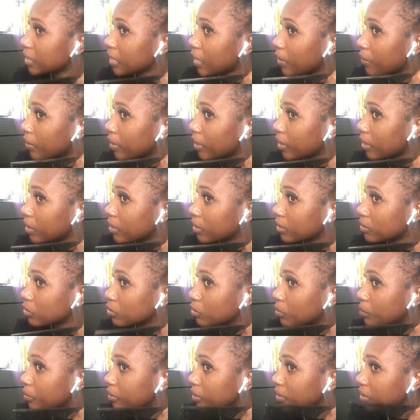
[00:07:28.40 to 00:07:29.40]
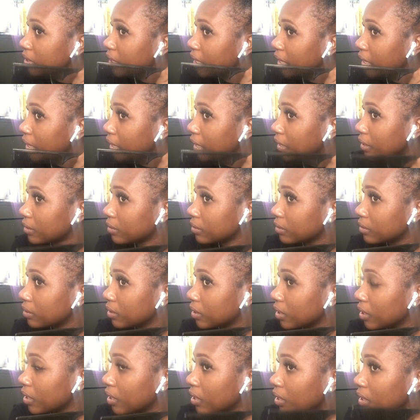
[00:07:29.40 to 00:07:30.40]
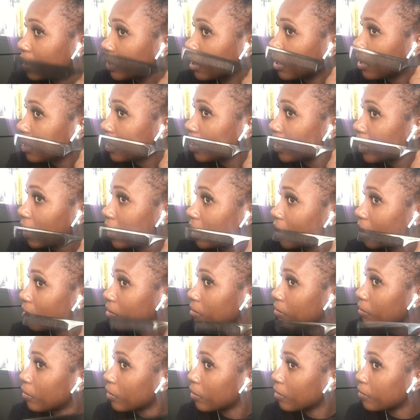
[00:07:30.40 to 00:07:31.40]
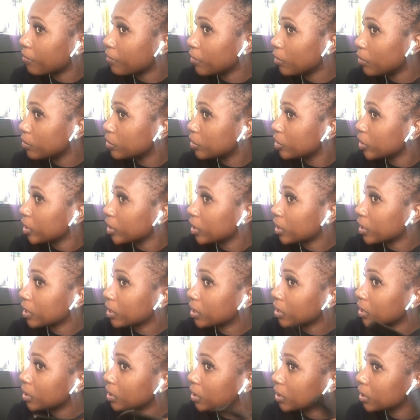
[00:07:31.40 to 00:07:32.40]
they were super skinny. And for future